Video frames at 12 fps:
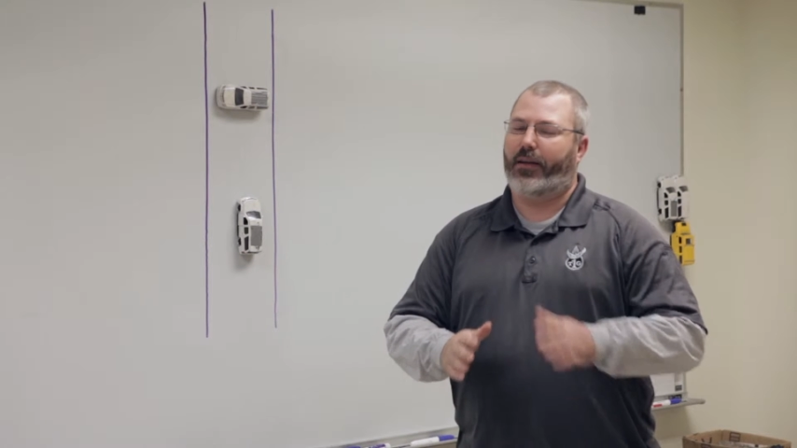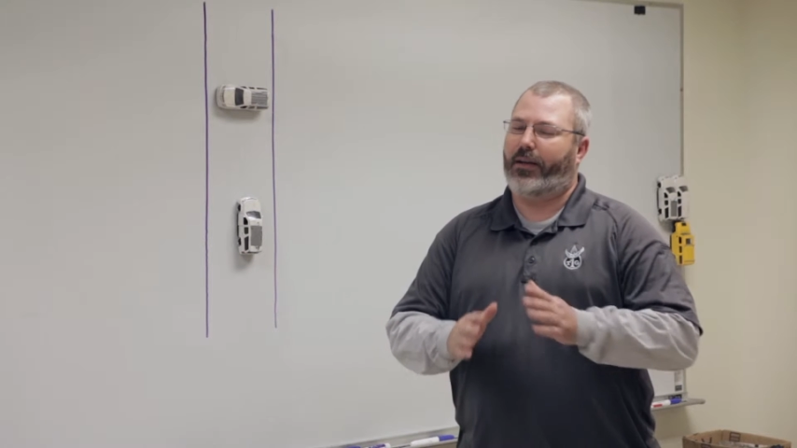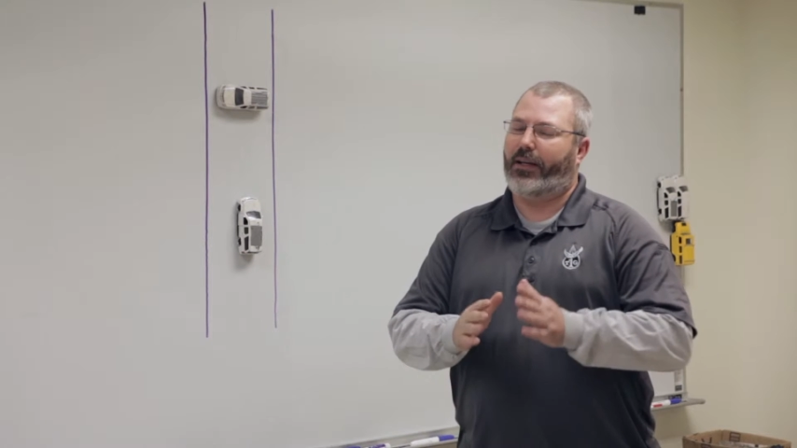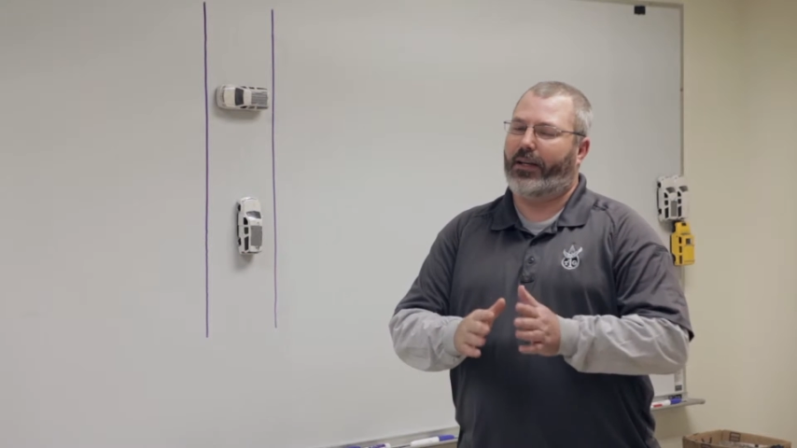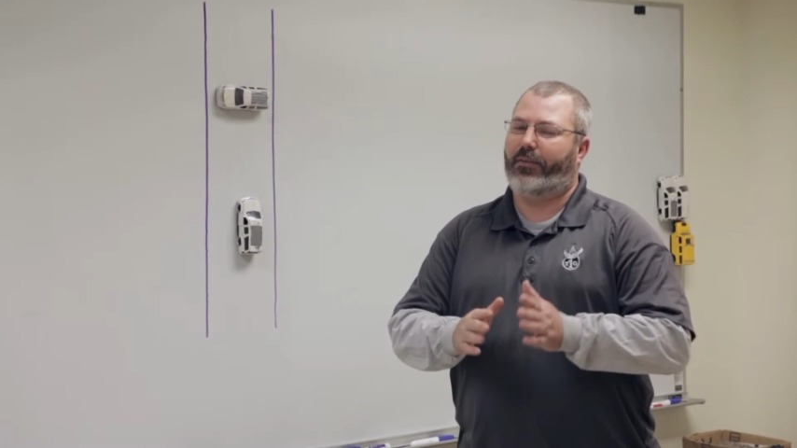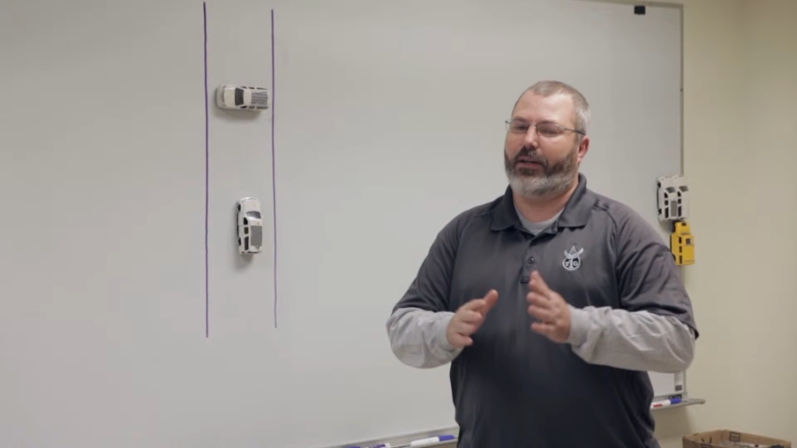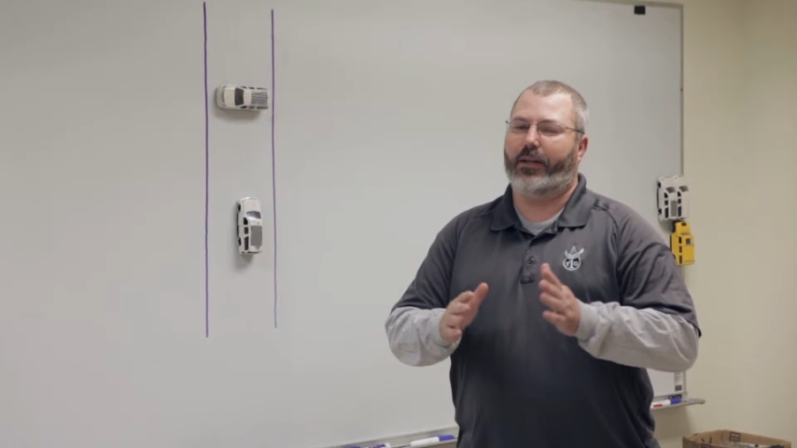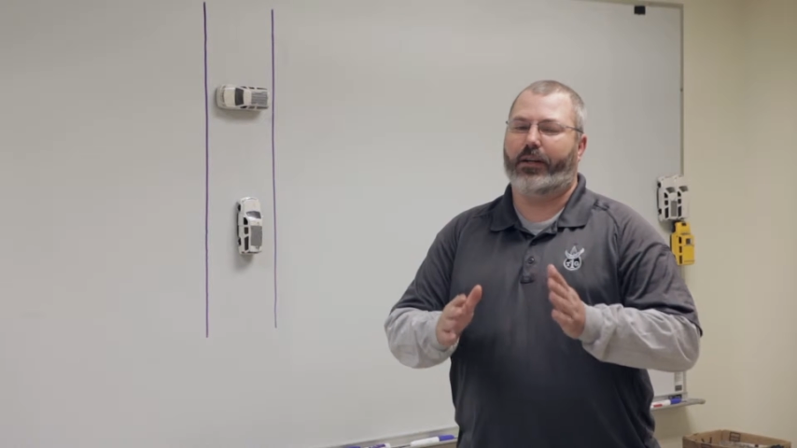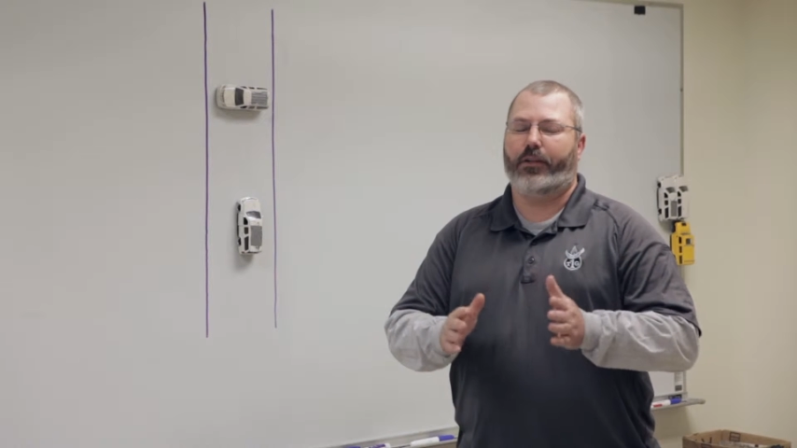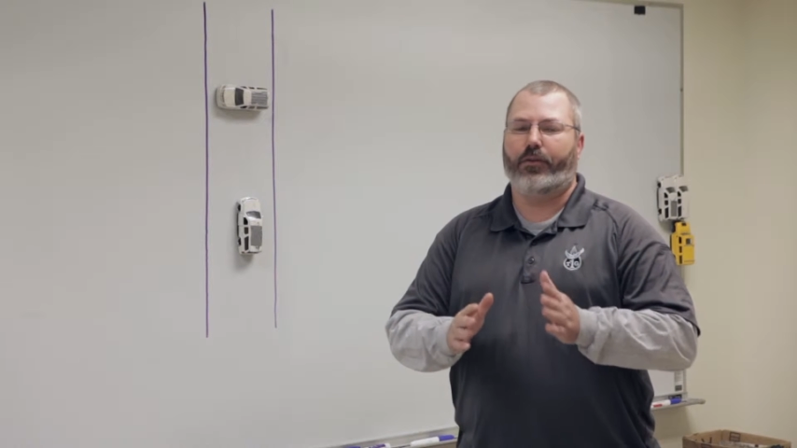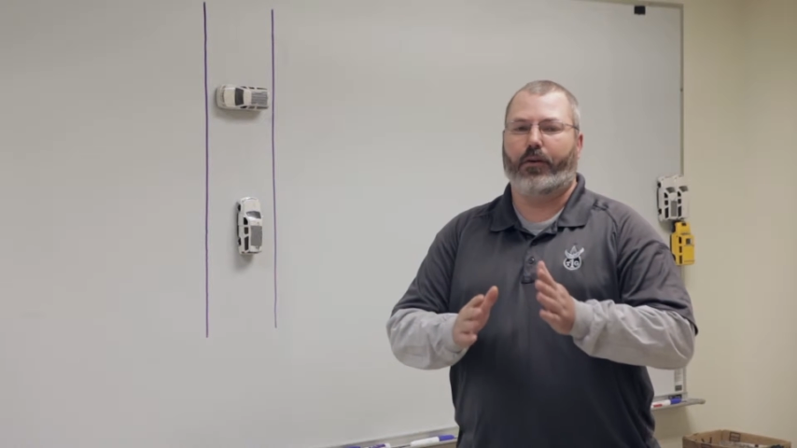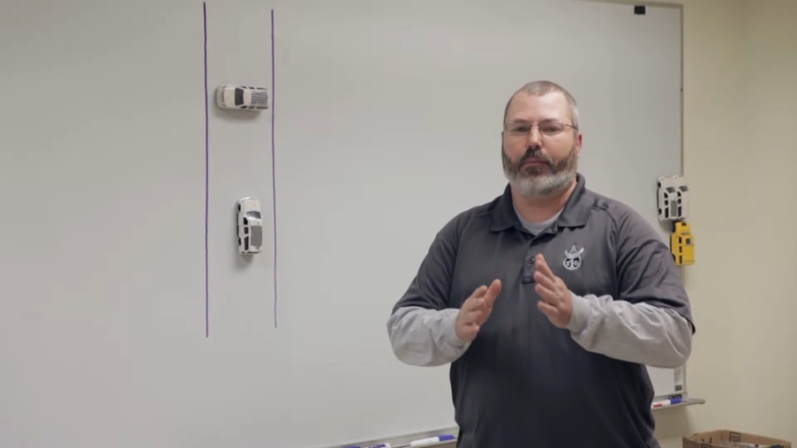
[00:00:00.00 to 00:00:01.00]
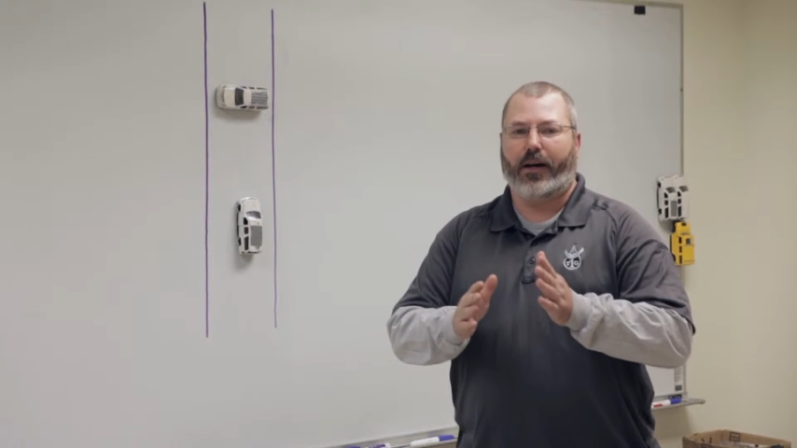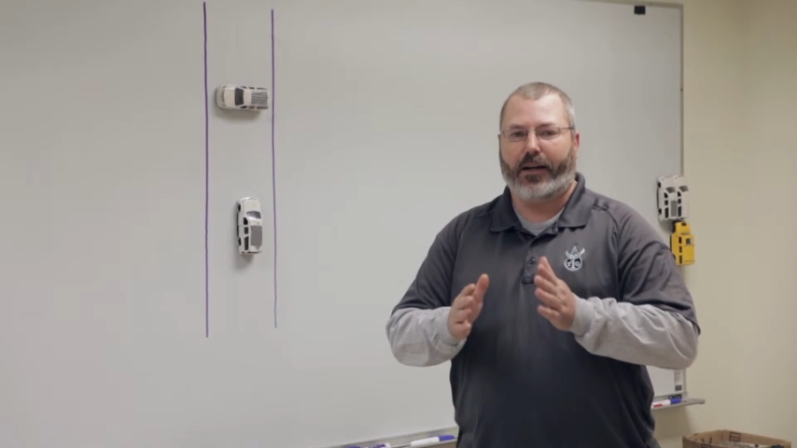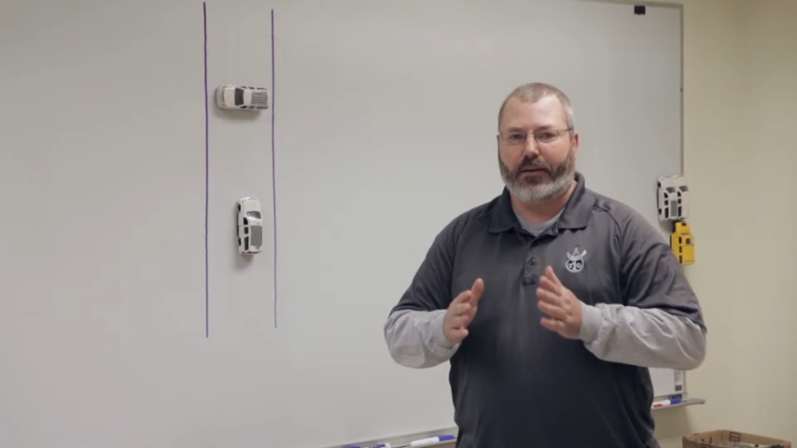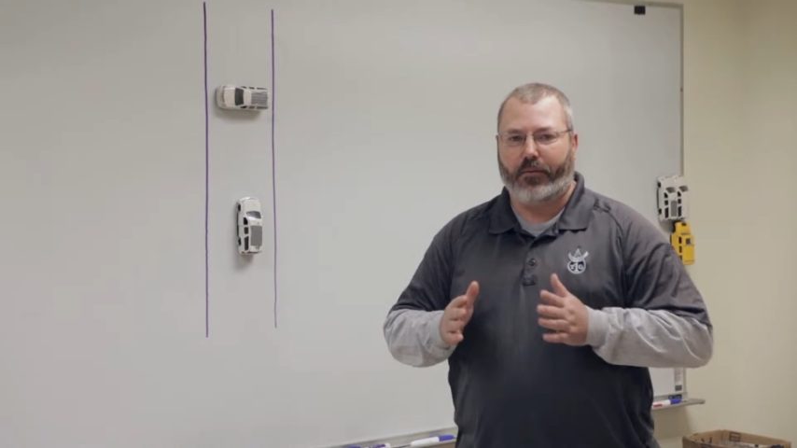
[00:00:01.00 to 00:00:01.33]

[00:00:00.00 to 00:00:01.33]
Even in a unibody,